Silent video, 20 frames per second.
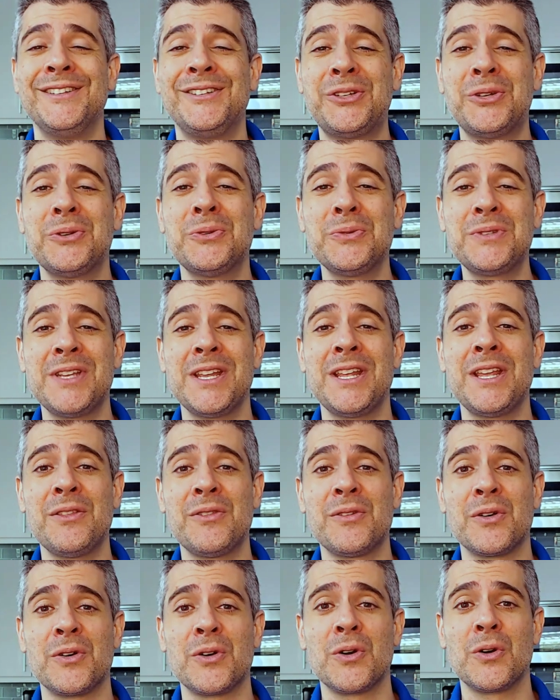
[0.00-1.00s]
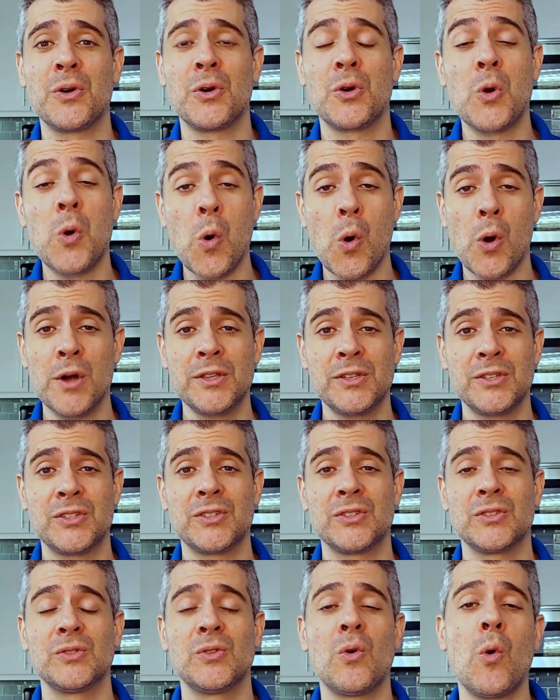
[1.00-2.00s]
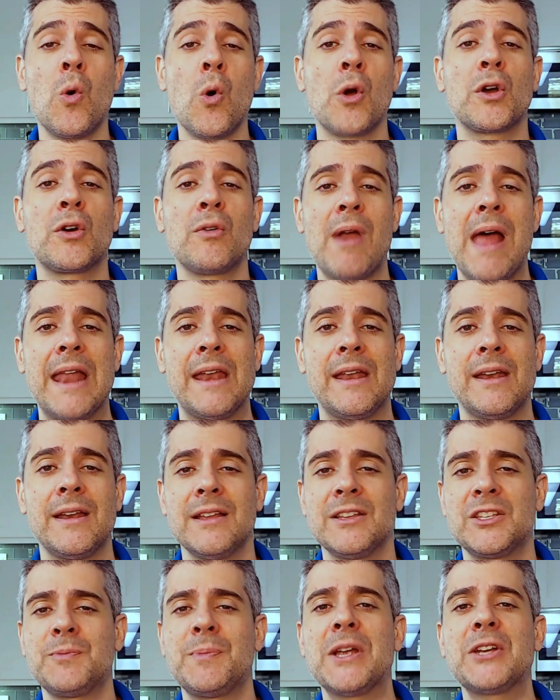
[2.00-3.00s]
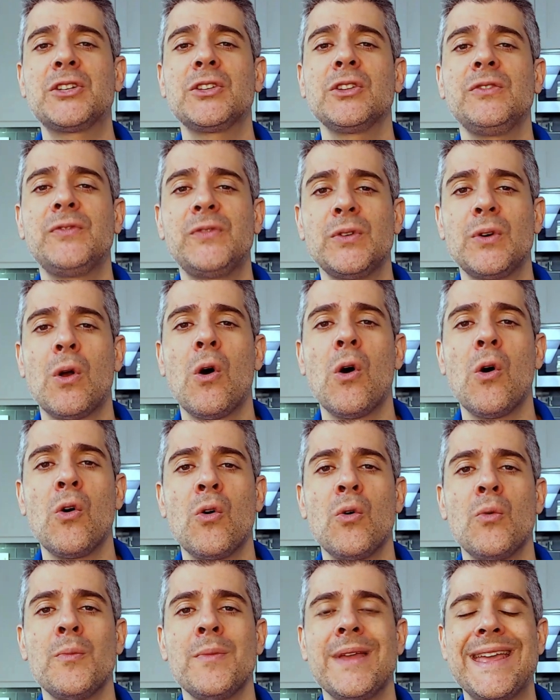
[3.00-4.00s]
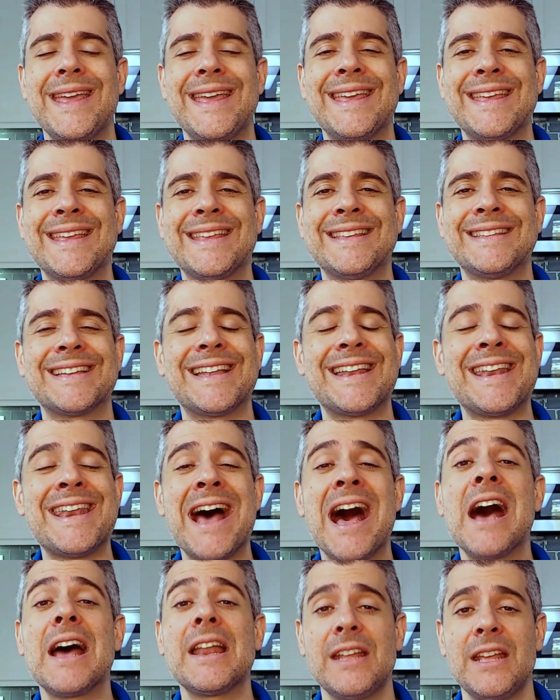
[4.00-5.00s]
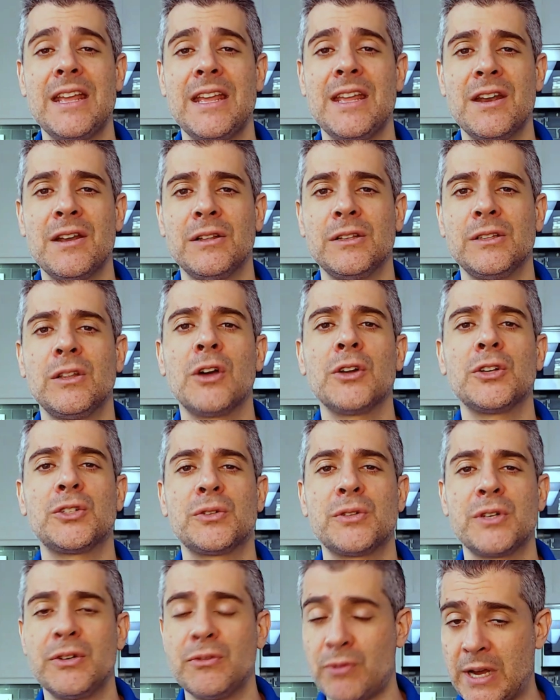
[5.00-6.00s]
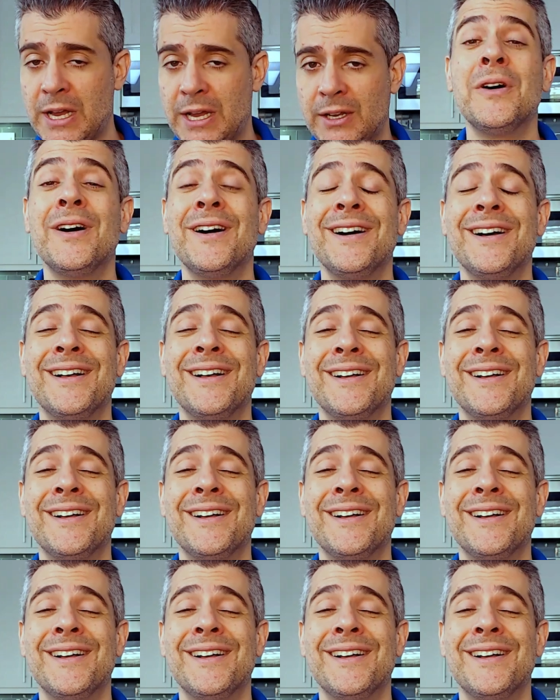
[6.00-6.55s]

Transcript: Choose either quartz or granite, especially if your home is not in a luxury range.